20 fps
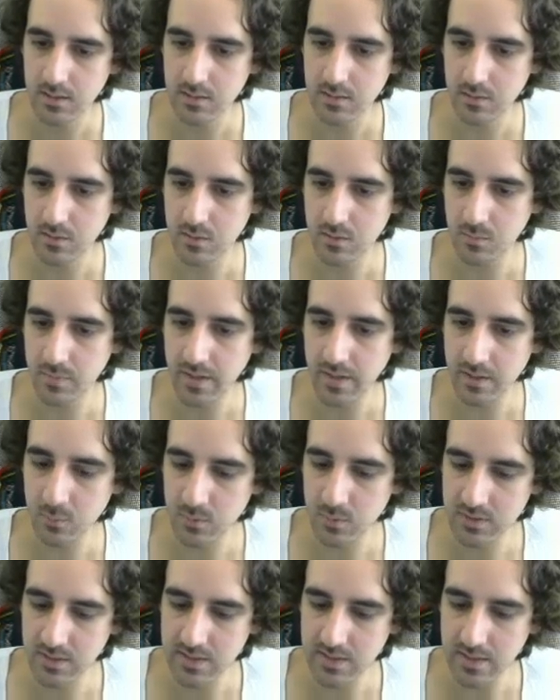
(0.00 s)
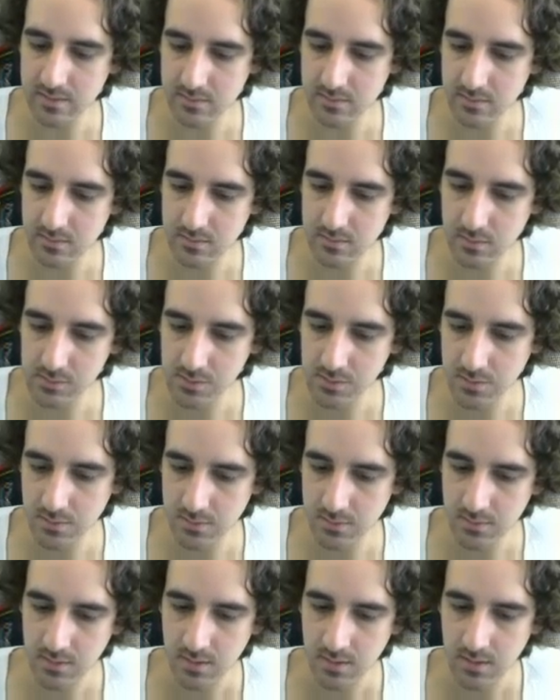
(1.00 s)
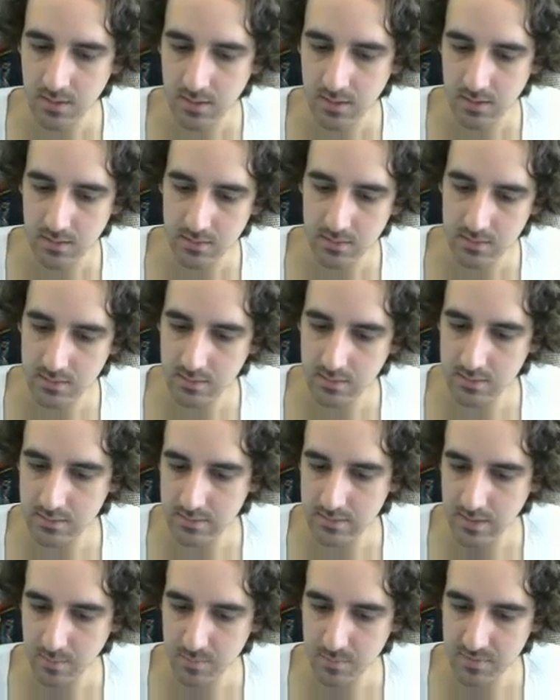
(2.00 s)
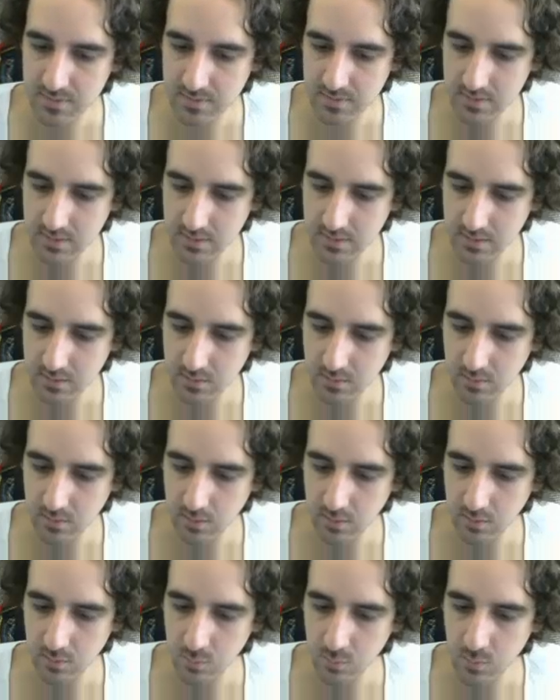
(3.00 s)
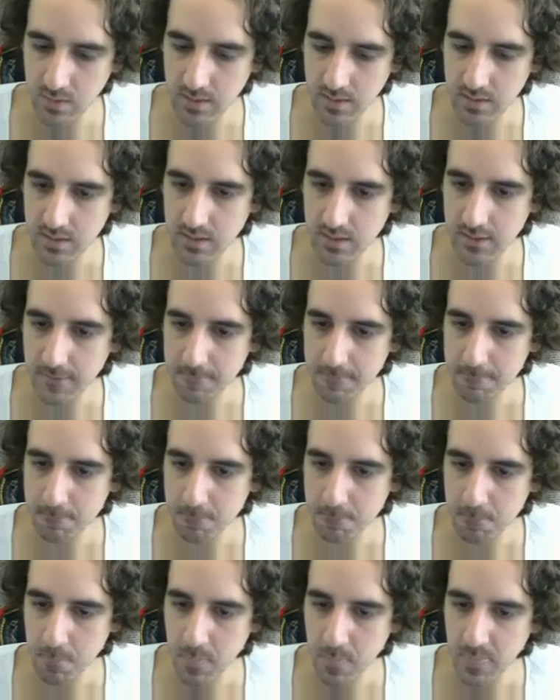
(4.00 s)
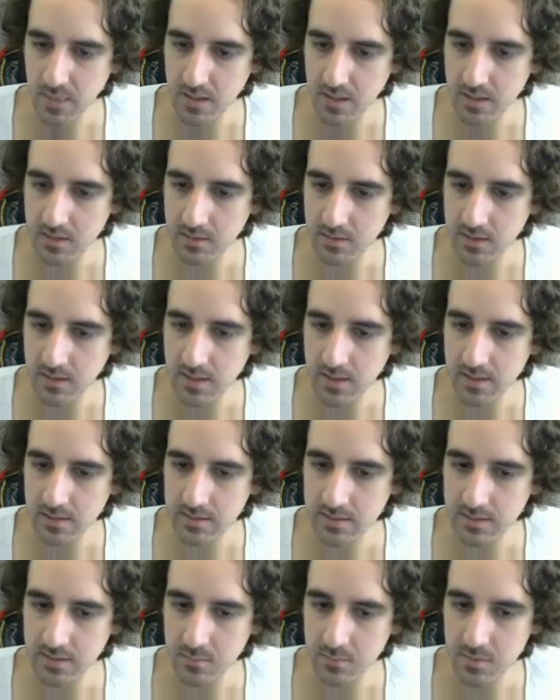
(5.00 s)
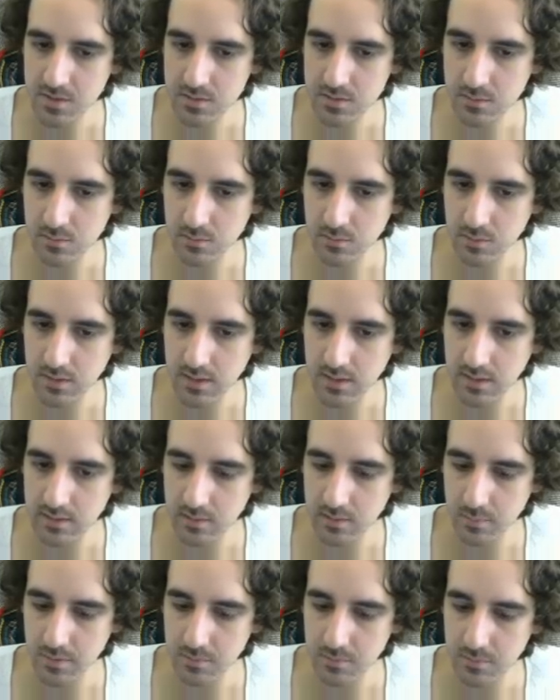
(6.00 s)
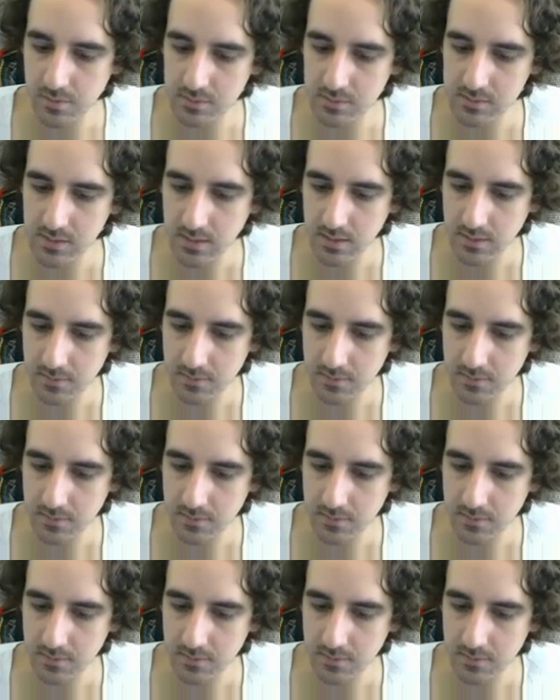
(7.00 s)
Combined with the lens distortion, these steps go a long way in getting an image to look a little bit more